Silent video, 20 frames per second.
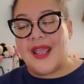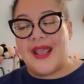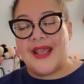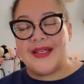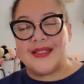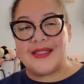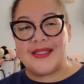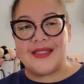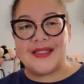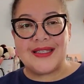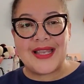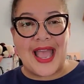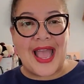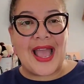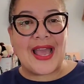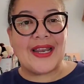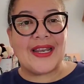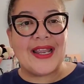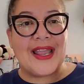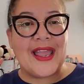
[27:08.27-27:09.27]
It's
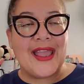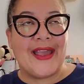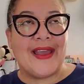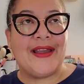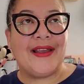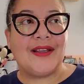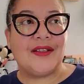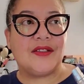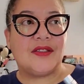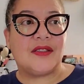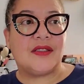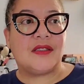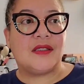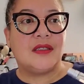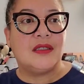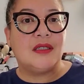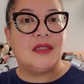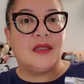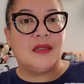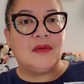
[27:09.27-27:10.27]
not as,
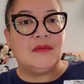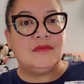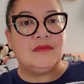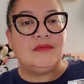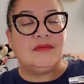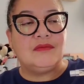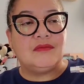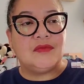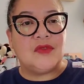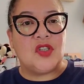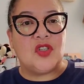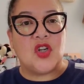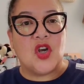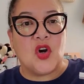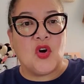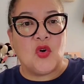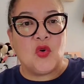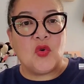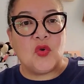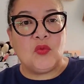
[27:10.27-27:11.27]

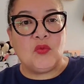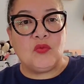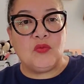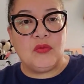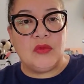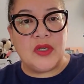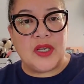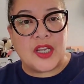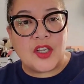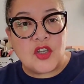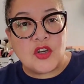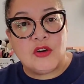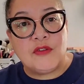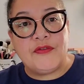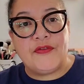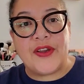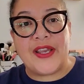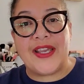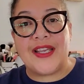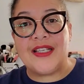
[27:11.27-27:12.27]
in your
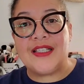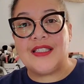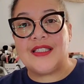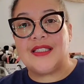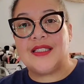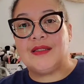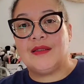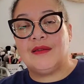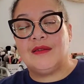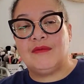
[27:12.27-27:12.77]
face,